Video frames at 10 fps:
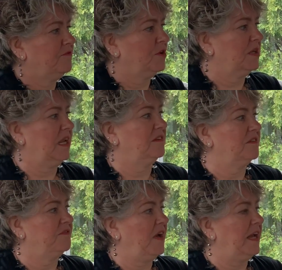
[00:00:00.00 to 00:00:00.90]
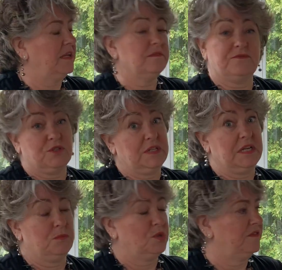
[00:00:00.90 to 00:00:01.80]
Ferdinand to fight.
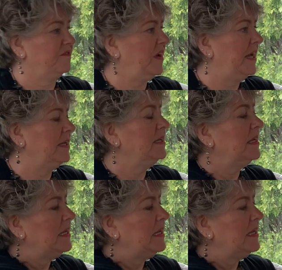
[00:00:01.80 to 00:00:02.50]
Ferdinand wouldn't fight.